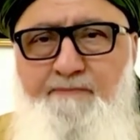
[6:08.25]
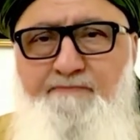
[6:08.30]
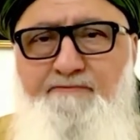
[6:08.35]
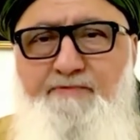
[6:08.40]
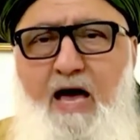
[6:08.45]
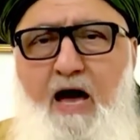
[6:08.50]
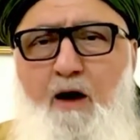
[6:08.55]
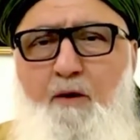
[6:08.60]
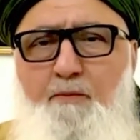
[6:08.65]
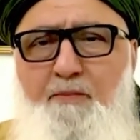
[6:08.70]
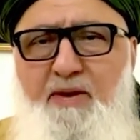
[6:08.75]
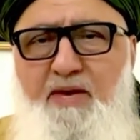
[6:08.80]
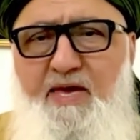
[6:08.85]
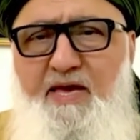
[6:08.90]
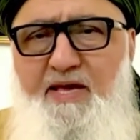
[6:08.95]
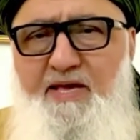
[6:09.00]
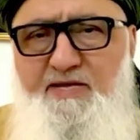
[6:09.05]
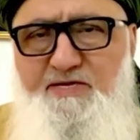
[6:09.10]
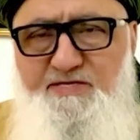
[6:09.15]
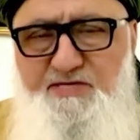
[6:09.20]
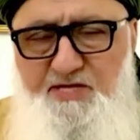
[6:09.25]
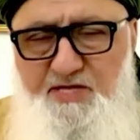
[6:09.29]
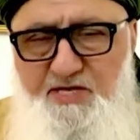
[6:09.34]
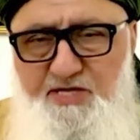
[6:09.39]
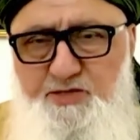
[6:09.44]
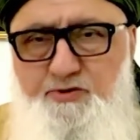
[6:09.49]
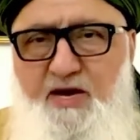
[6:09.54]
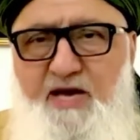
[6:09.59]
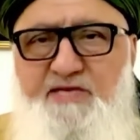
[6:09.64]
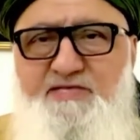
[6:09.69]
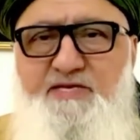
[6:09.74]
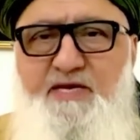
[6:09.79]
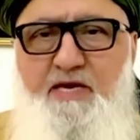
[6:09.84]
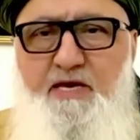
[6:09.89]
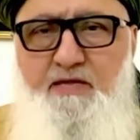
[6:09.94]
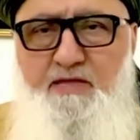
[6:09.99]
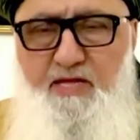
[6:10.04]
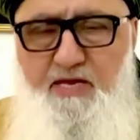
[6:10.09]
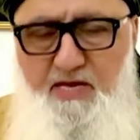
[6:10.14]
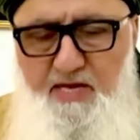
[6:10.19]
Now begins the
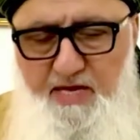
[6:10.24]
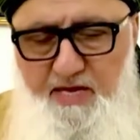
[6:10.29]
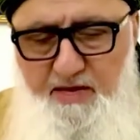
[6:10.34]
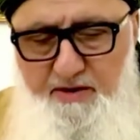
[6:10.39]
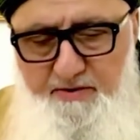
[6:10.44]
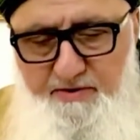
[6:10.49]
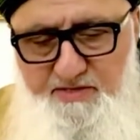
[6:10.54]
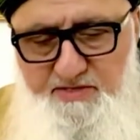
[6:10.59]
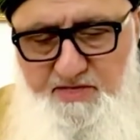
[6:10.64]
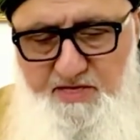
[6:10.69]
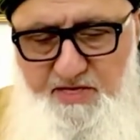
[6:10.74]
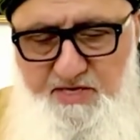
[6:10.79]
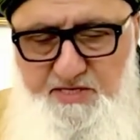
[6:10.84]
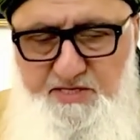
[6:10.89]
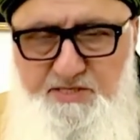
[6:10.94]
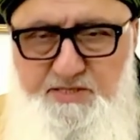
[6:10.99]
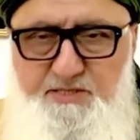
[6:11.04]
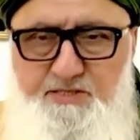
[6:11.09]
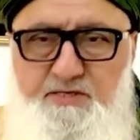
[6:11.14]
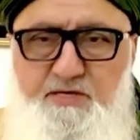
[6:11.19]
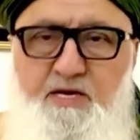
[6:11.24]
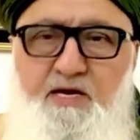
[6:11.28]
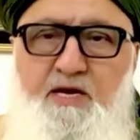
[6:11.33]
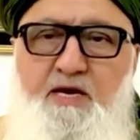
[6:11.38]
dressing that here's this,